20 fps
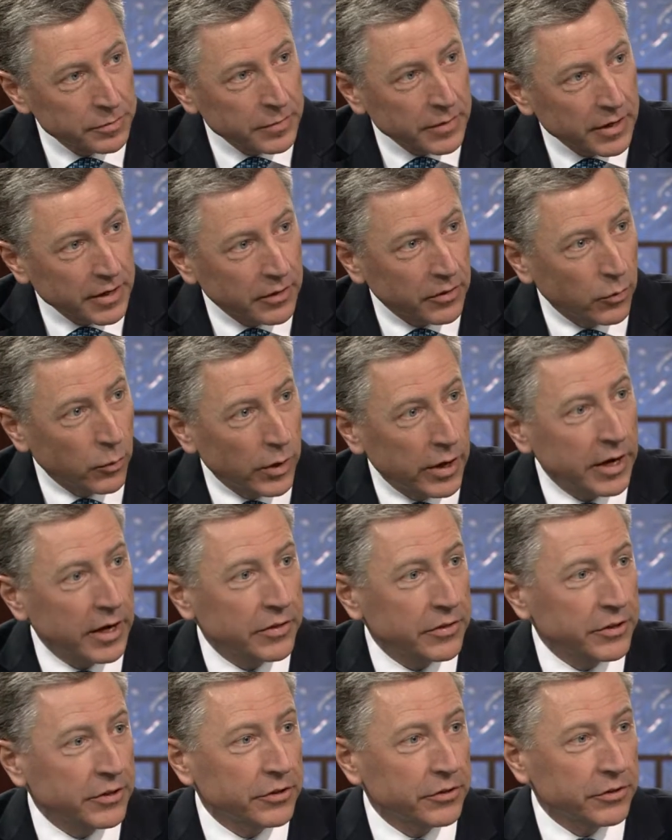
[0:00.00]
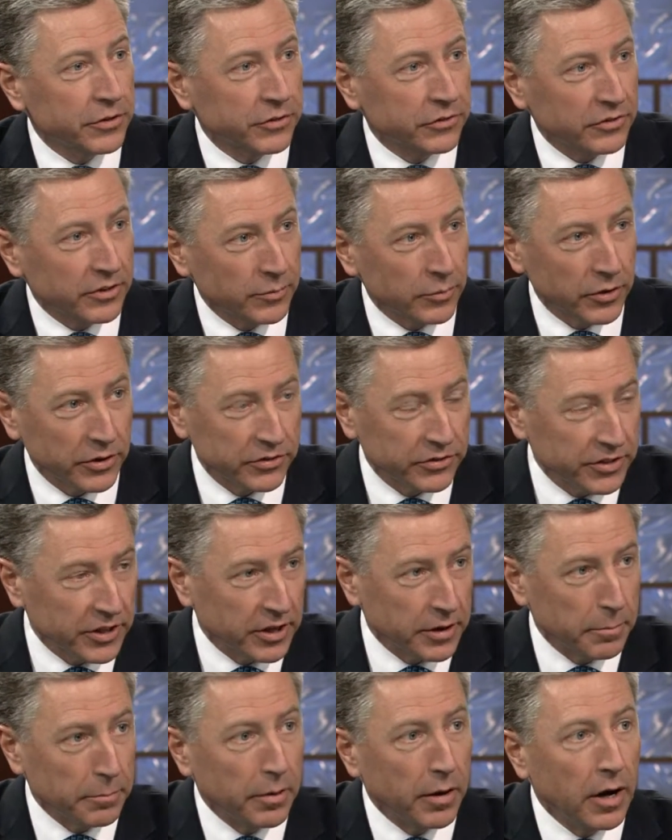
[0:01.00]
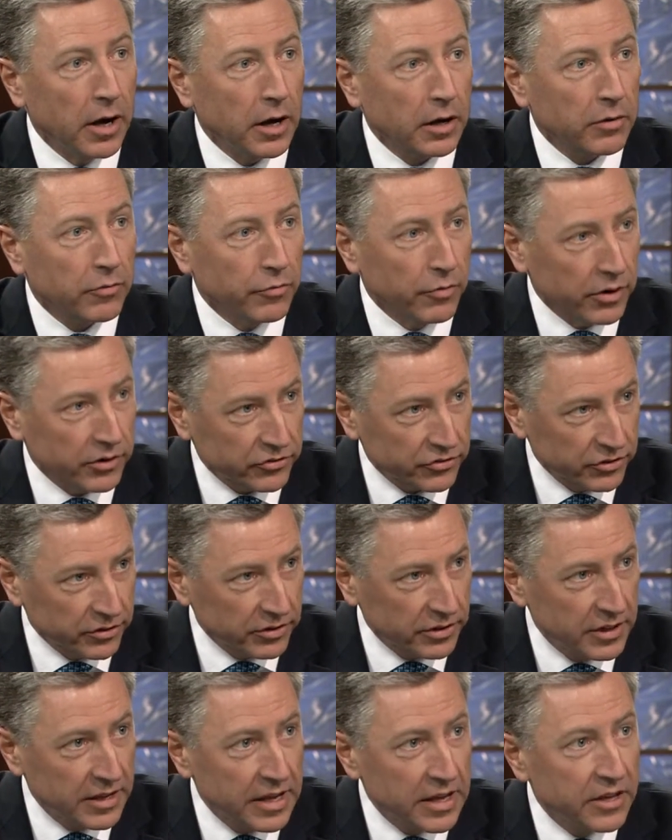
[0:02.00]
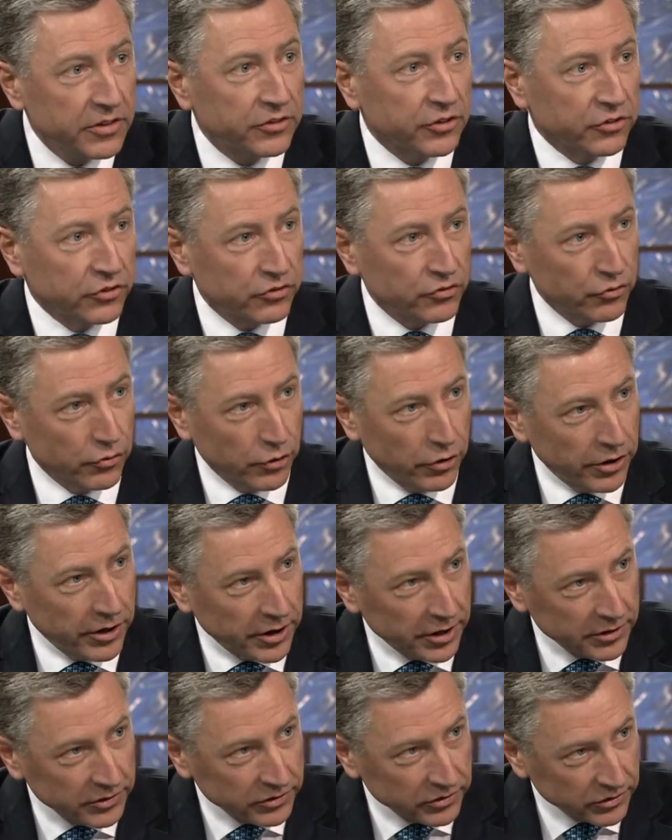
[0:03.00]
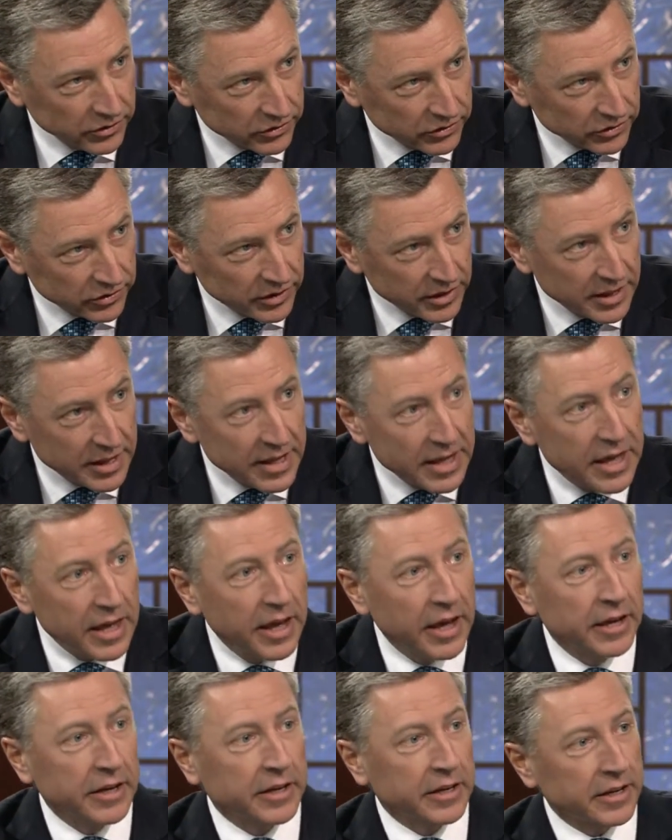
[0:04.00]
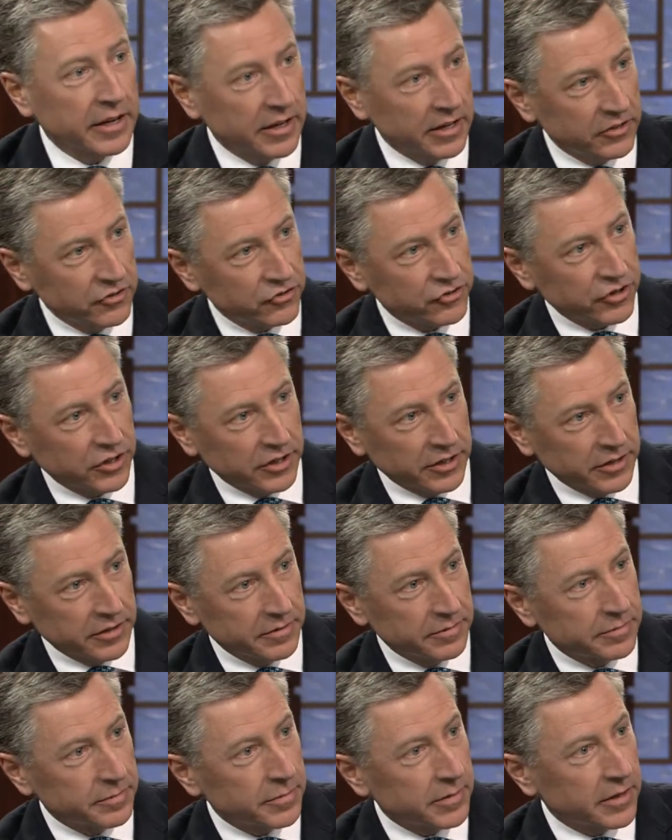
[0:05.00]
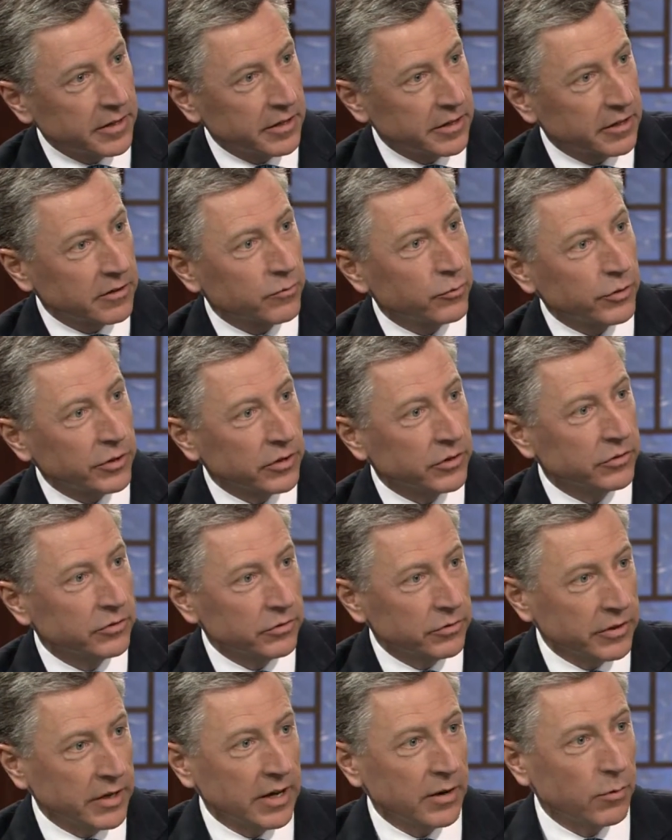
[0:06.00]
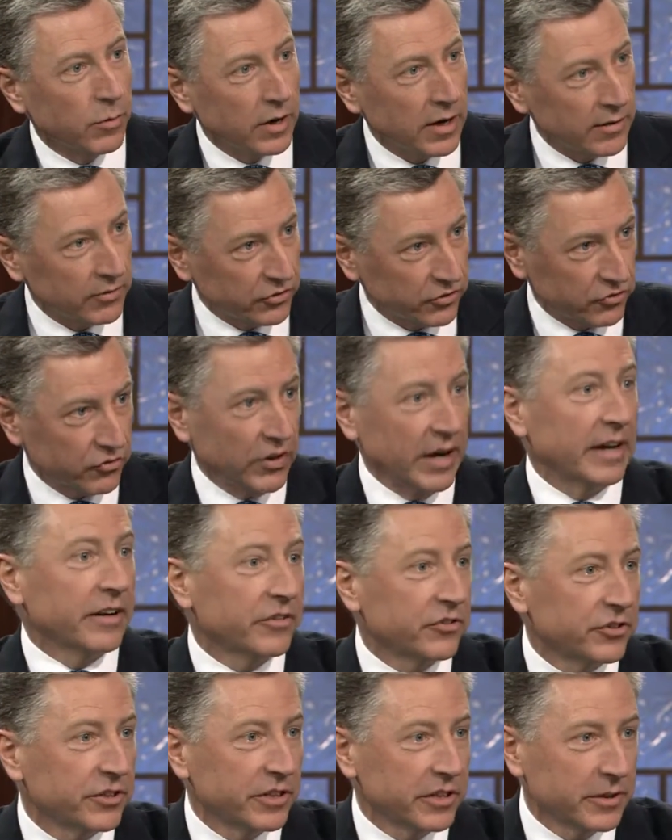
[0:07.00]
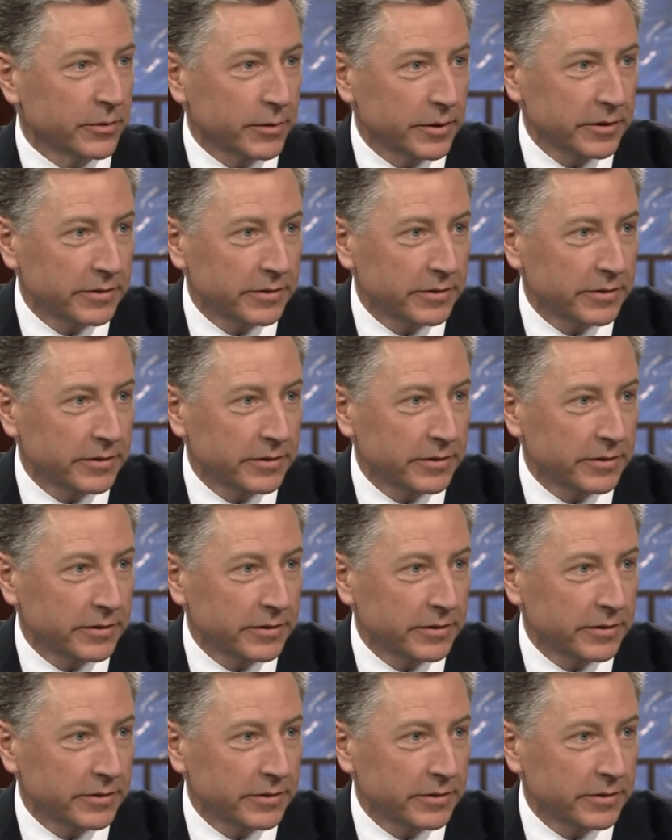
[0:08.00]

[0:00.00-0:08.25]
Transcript: And the way I think you can summarize, you got to block Russia, destroy ISIS, and engage China. I think if we can do that, we'll have a strategy anyway.